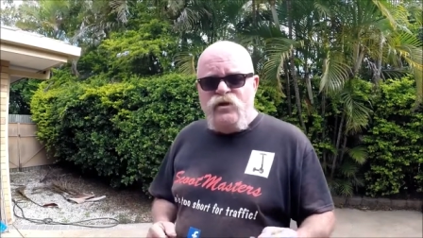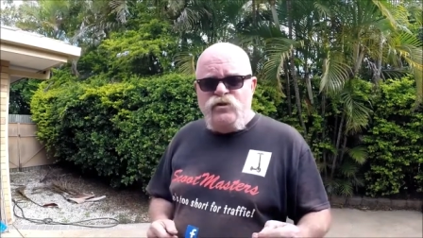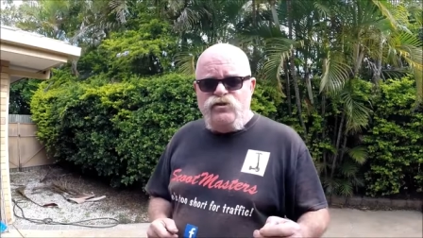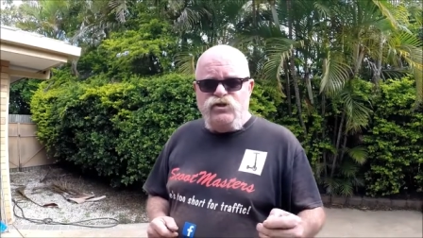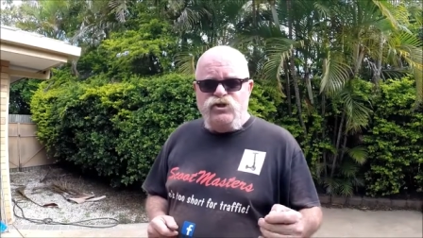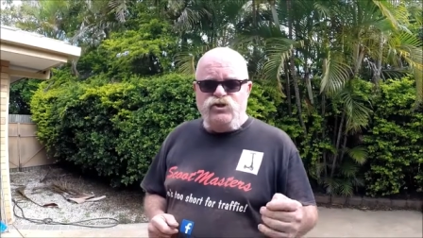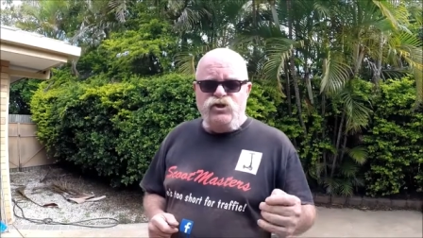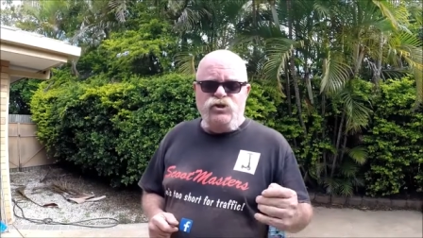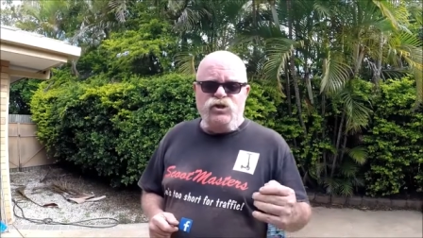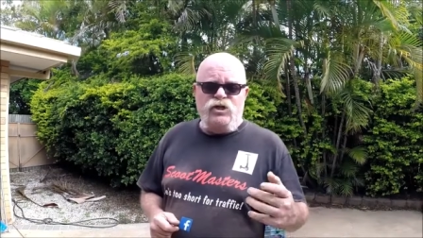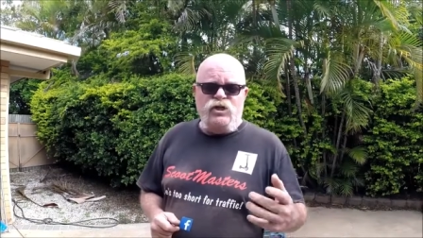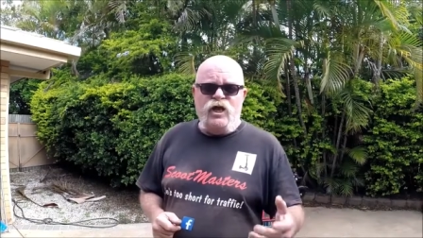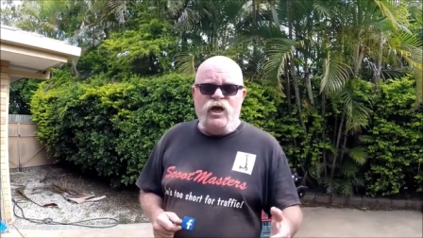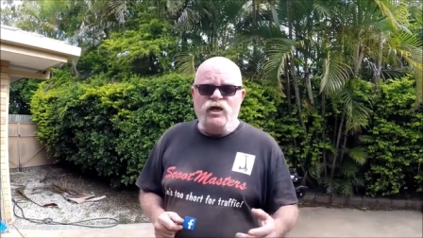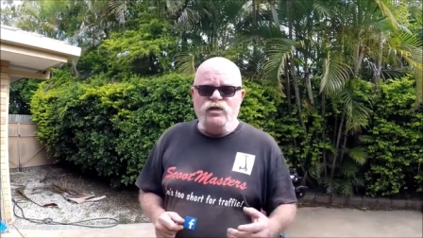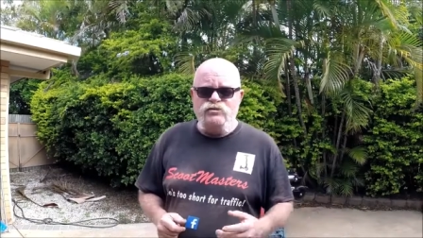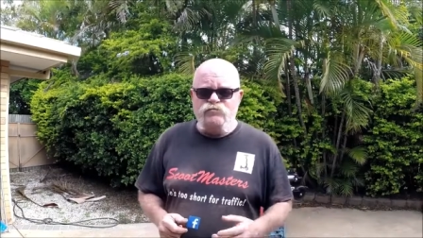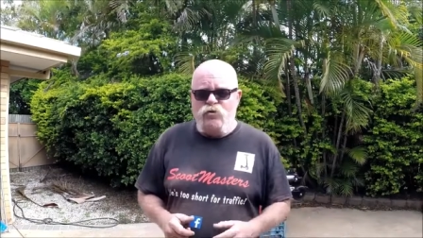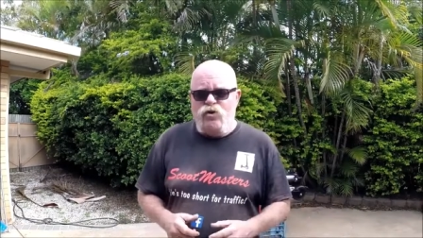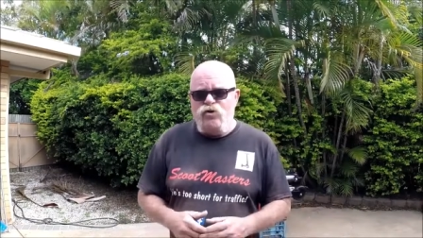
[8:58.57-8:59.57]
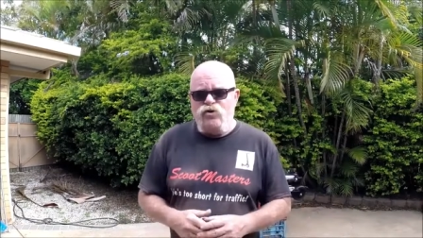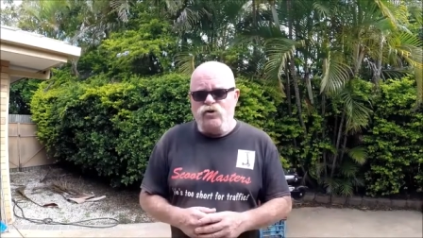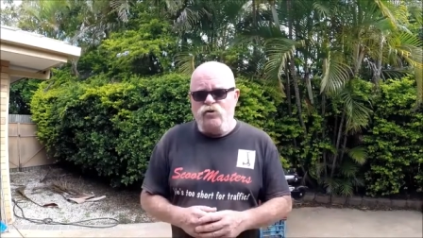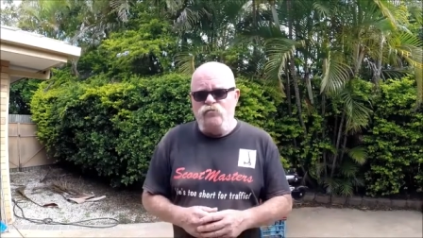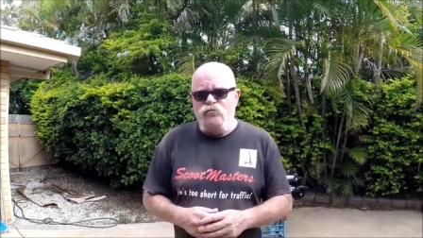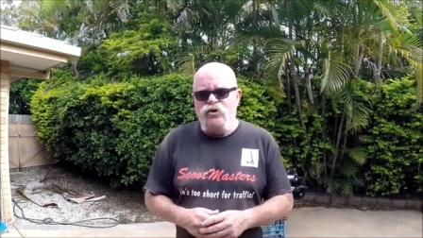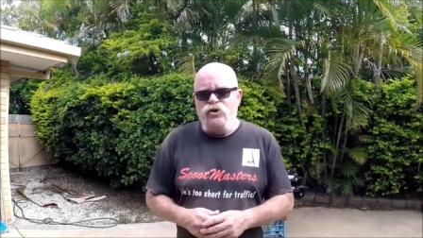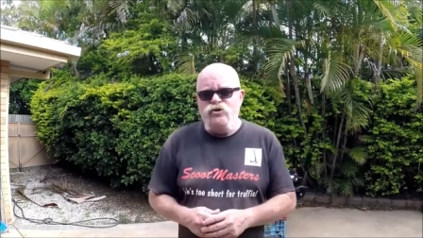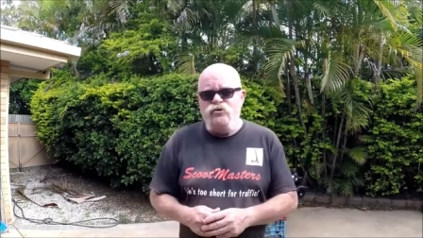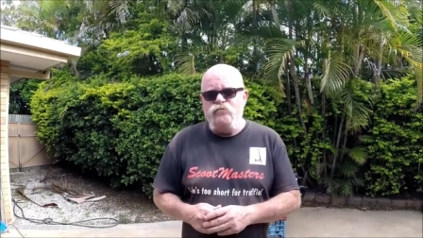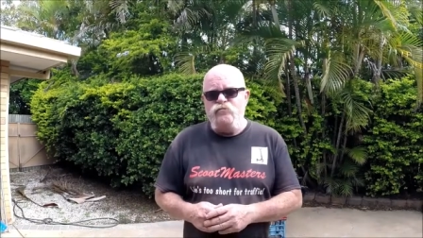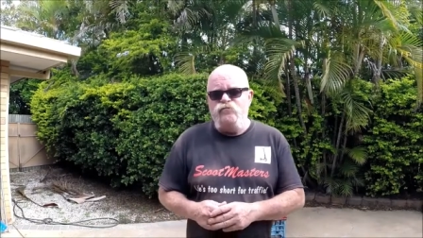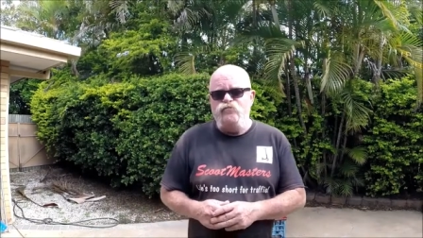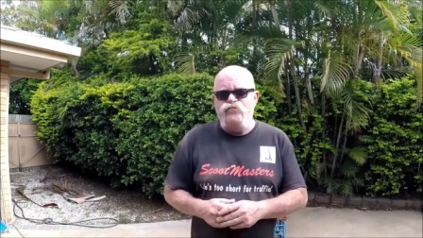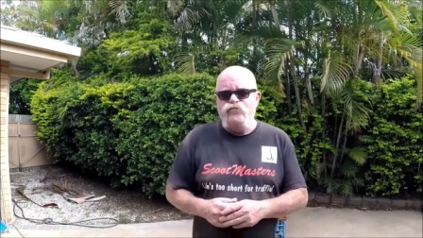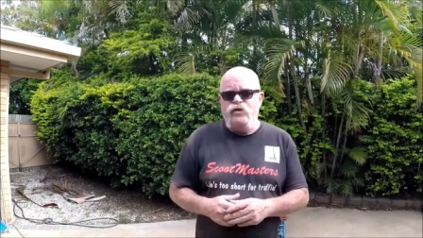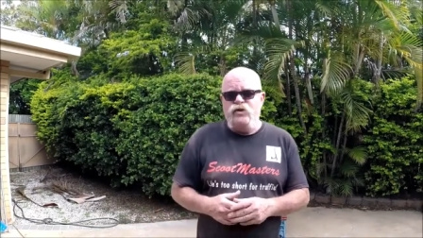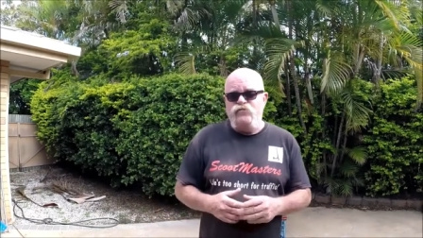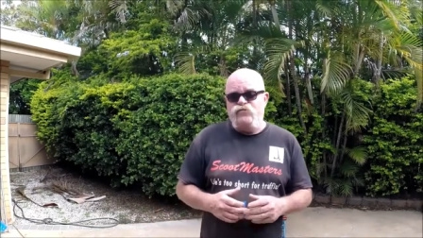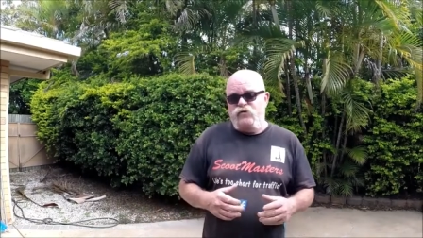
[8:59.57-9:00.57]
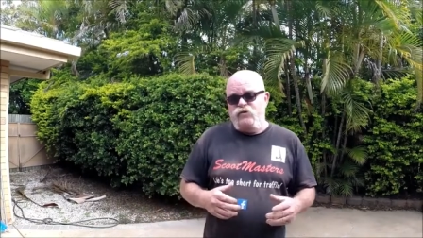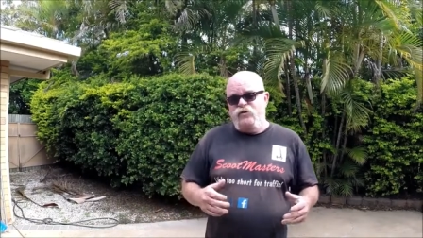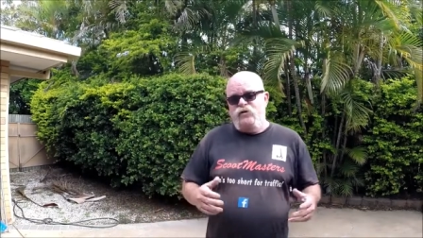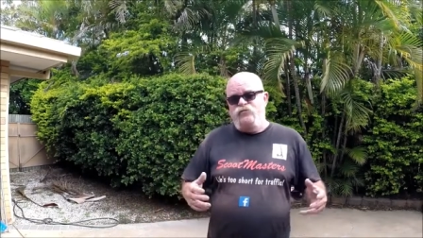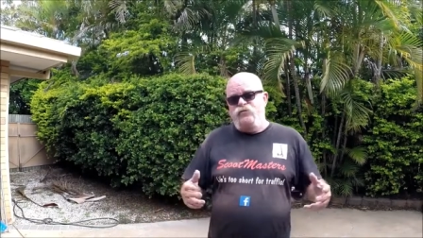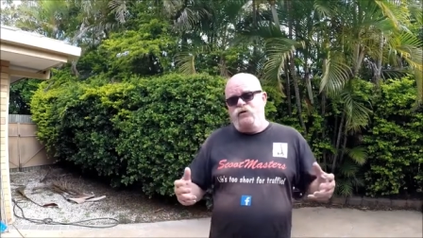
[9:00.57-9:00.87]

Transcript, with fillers: to do the last mile commute, if you live